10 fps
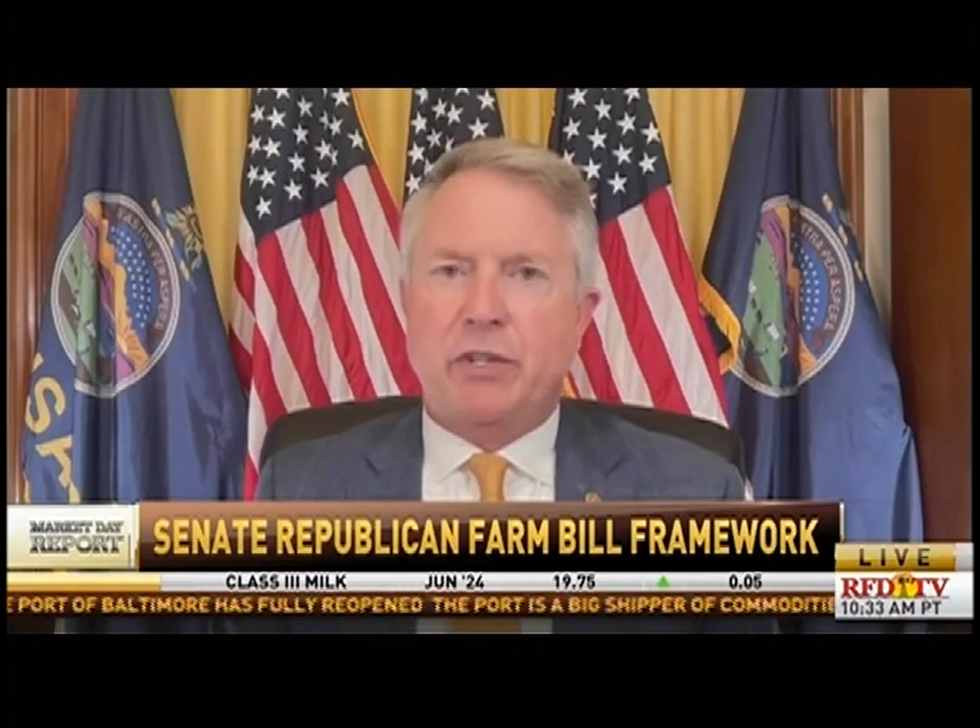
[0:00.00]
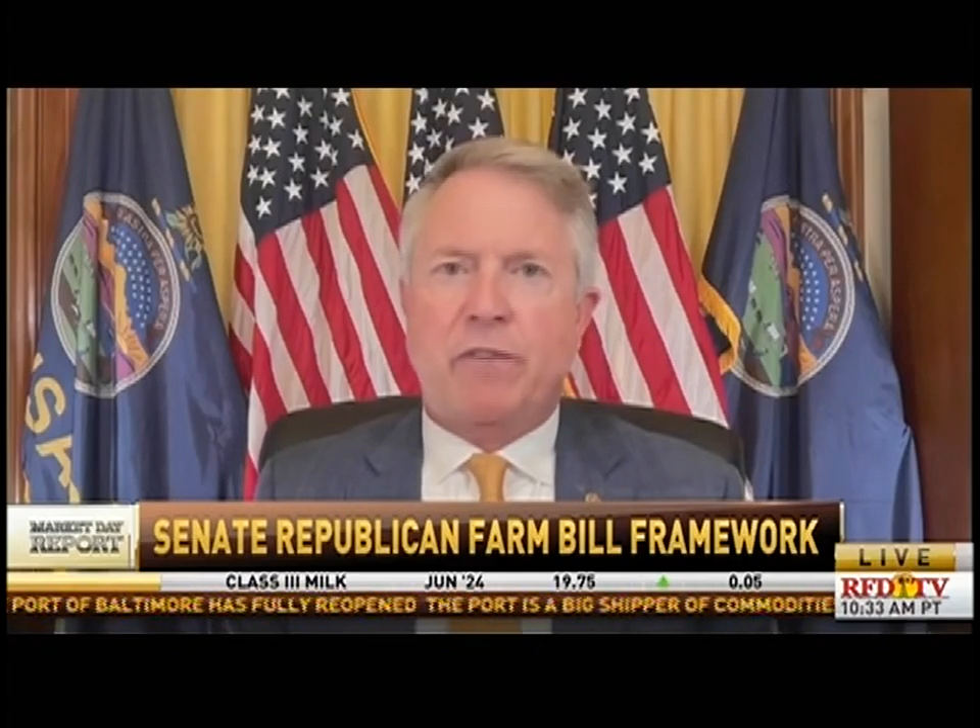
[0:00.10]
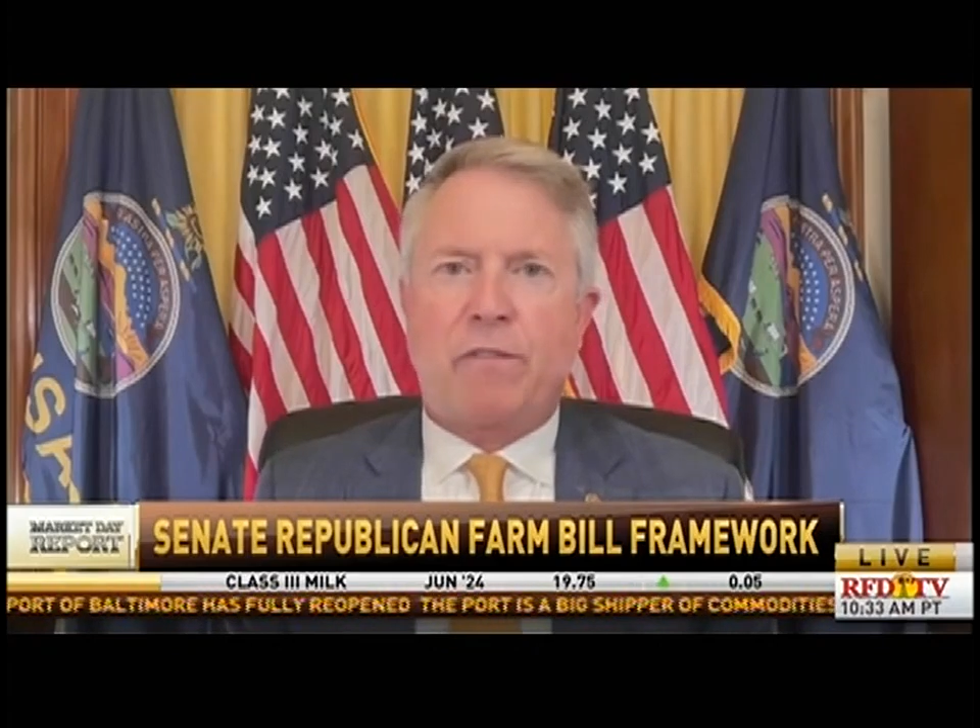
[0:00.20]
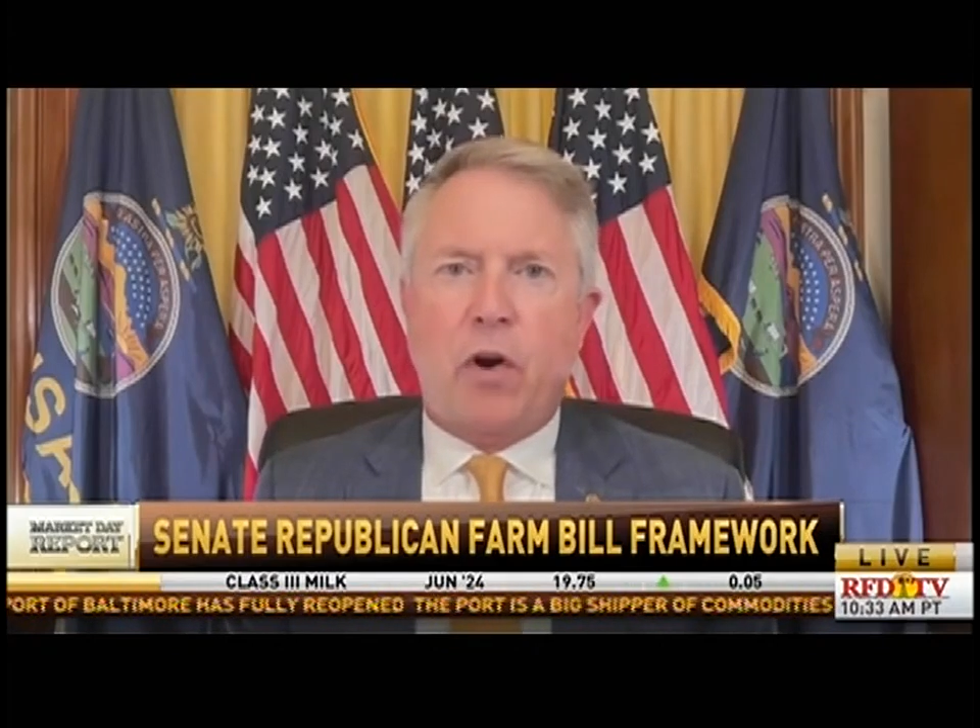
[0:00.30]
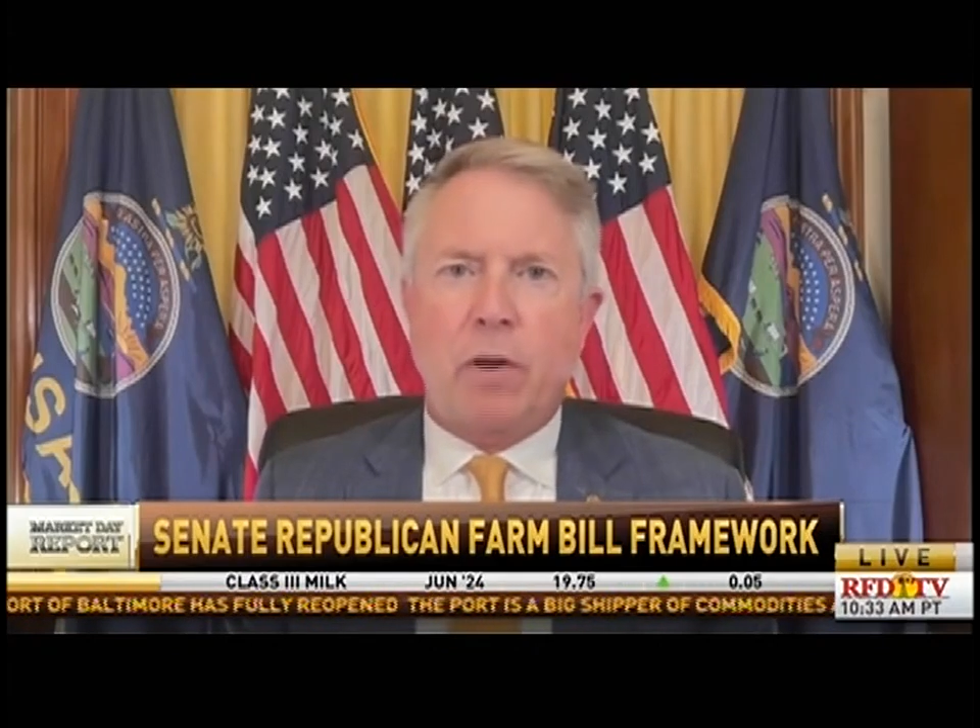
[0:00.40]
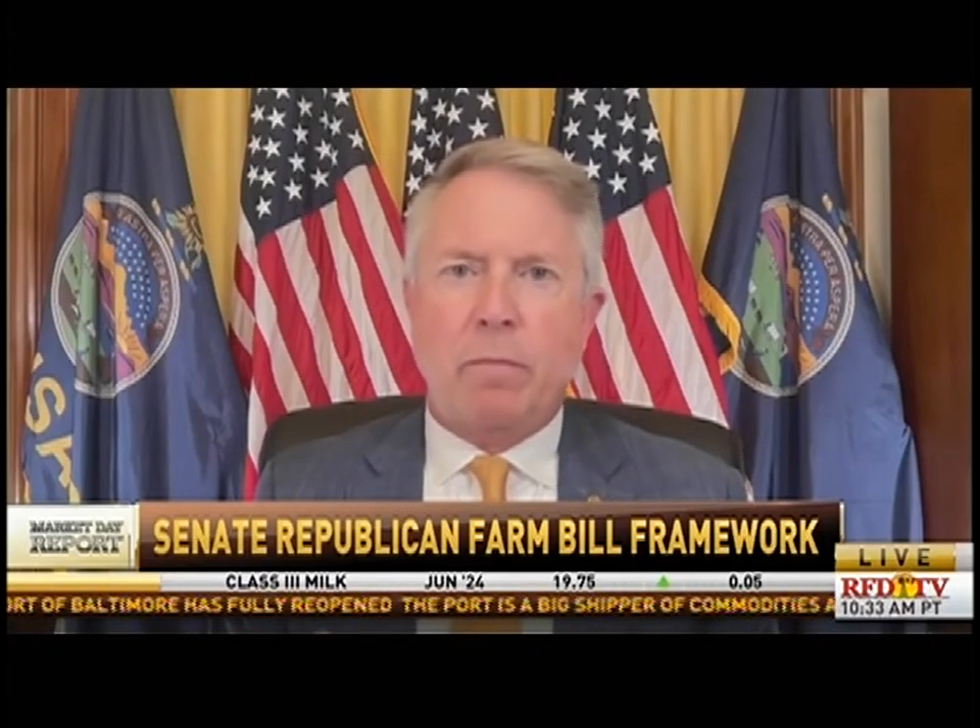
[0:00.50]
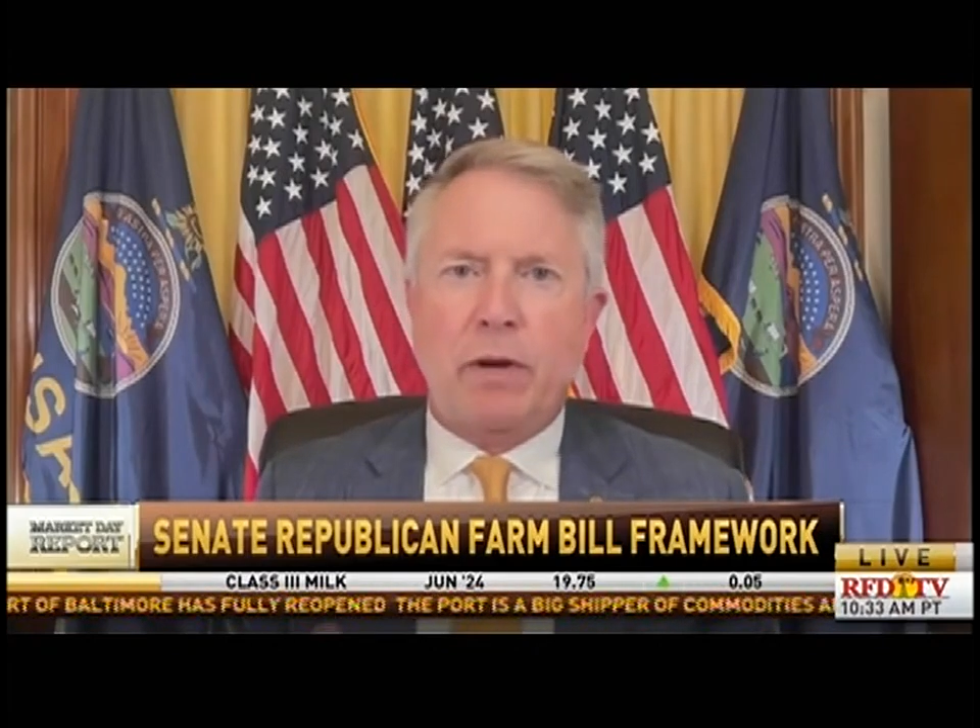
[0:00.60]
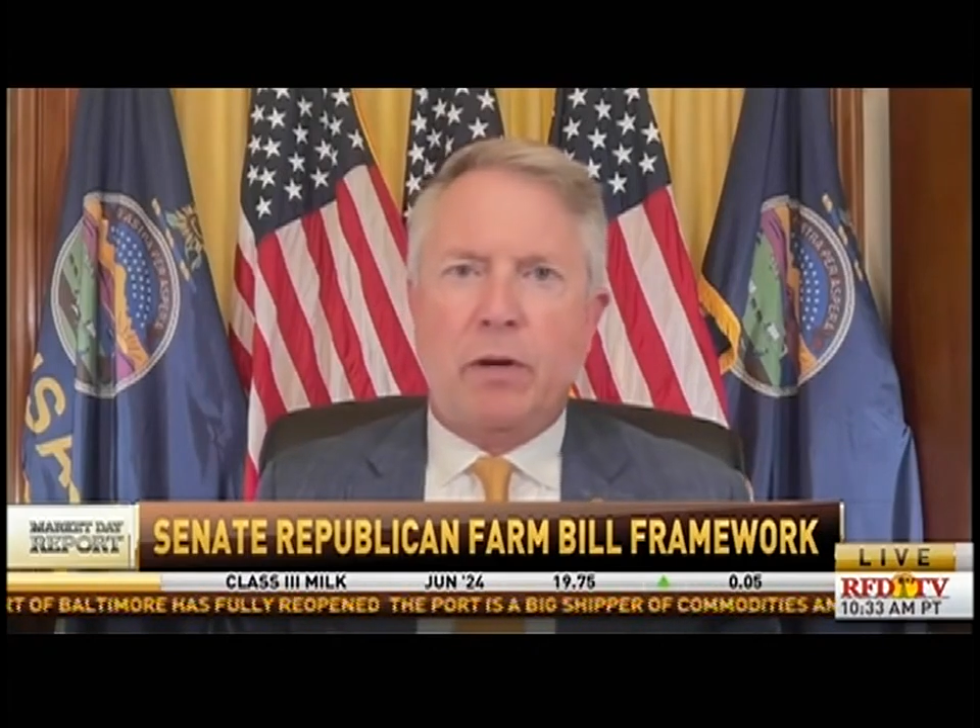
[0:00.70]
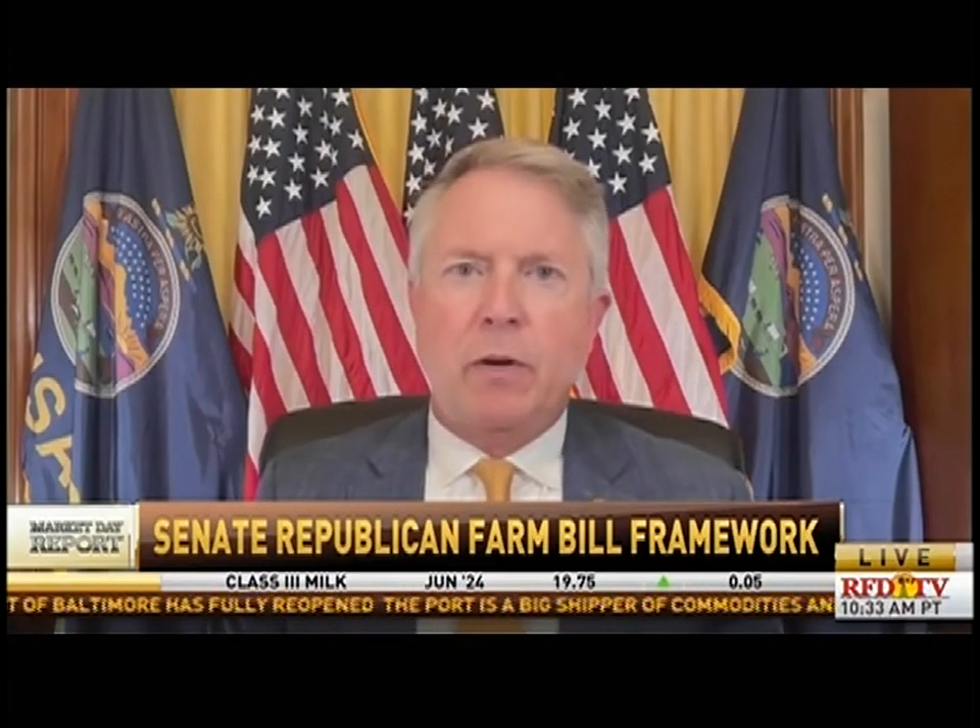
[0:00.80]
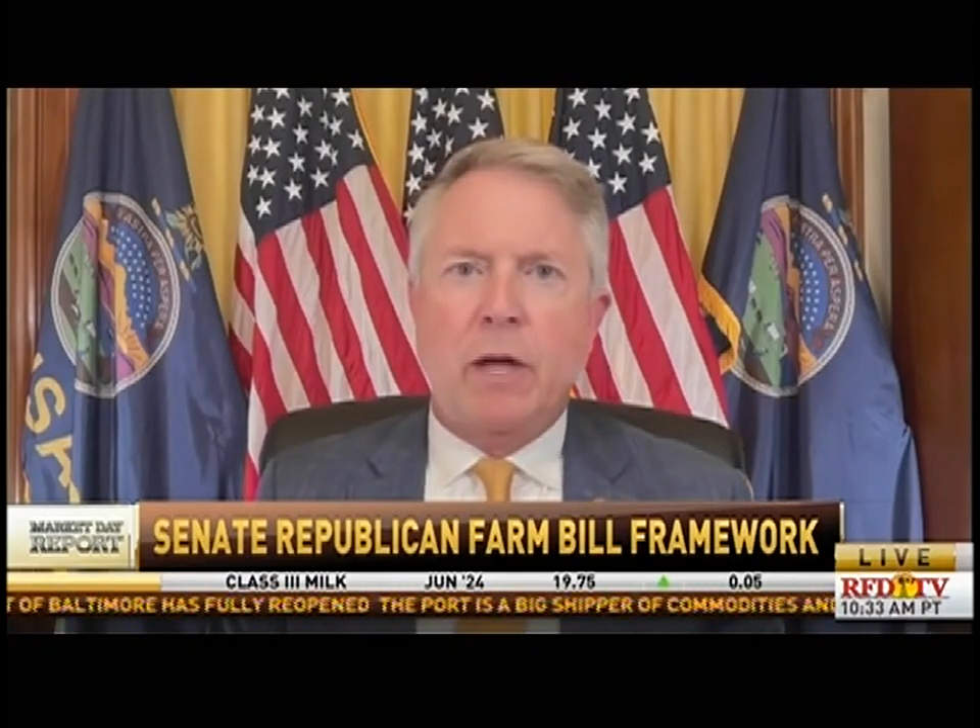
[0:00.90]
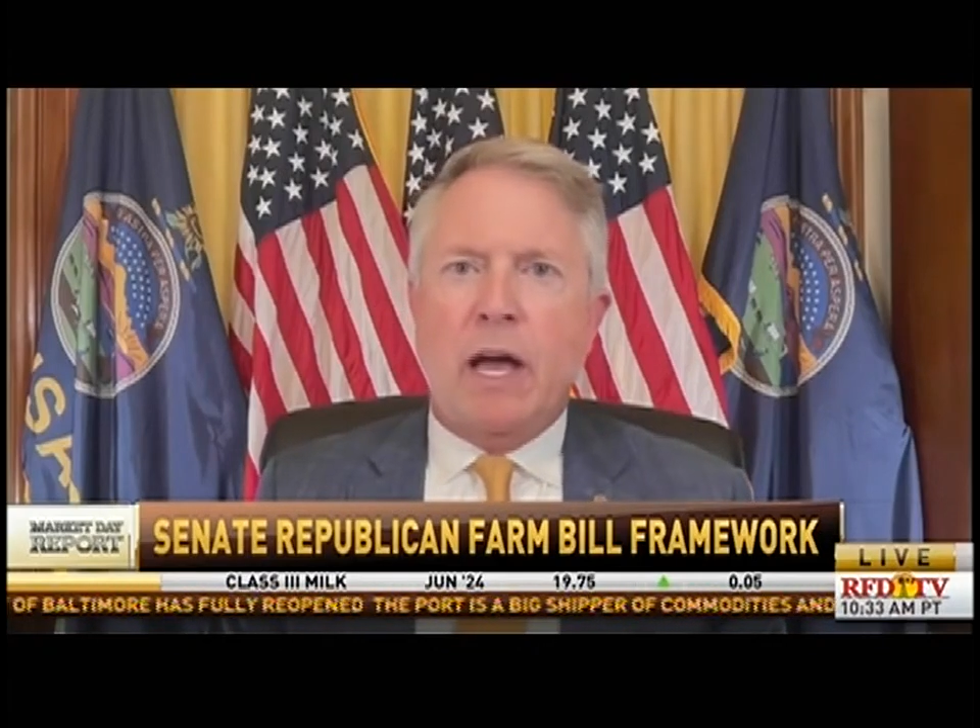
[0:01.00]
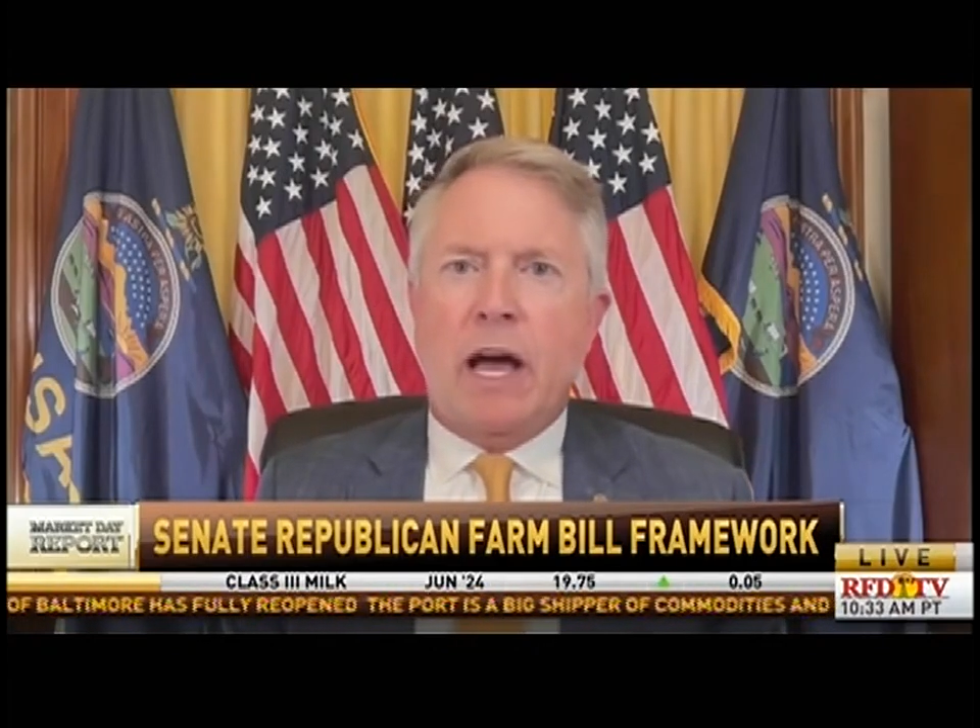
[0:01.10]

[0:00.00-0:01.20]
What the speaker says: the Farm Bill,